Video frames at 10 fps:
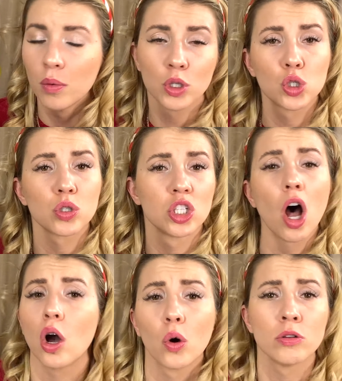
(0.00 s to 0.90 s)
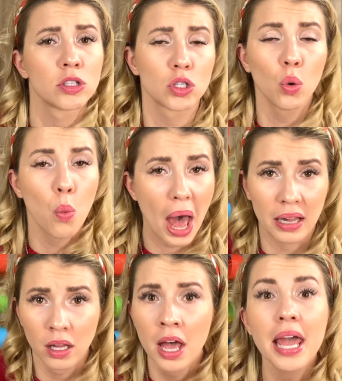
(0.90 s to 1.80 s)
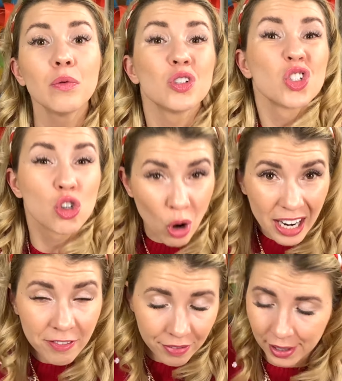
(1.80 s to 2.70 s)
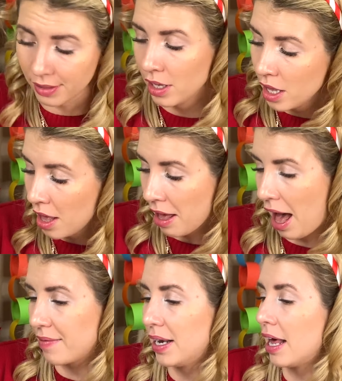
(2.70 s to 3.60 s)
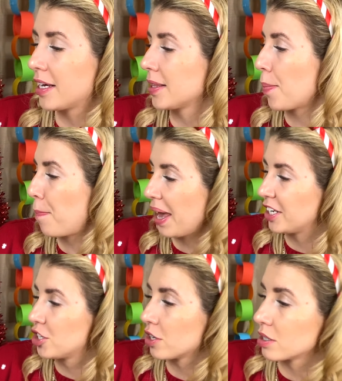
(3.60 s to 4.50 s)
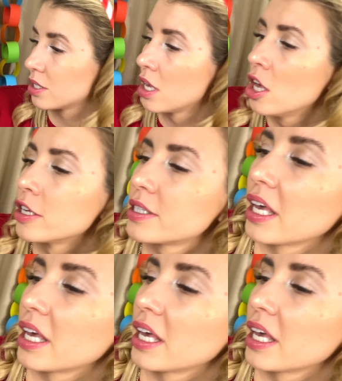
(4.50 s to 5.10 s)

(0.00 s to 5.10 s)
which was not going so well. It was dreadful. Have a look at the pictures. So